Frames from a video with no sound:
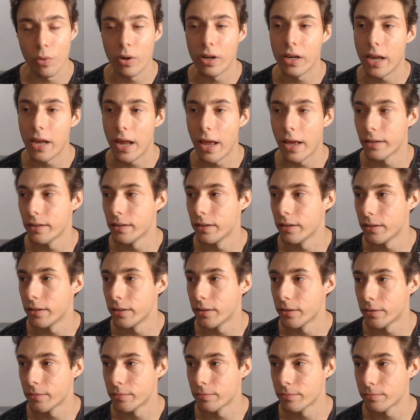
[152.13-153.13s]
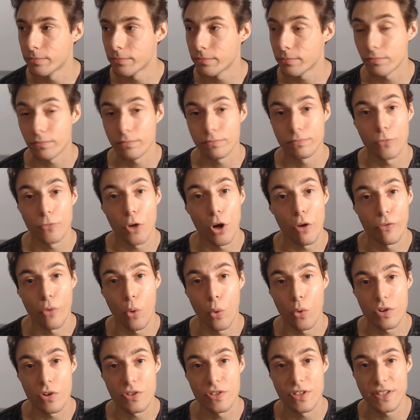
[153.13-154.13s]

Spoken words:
again, of course,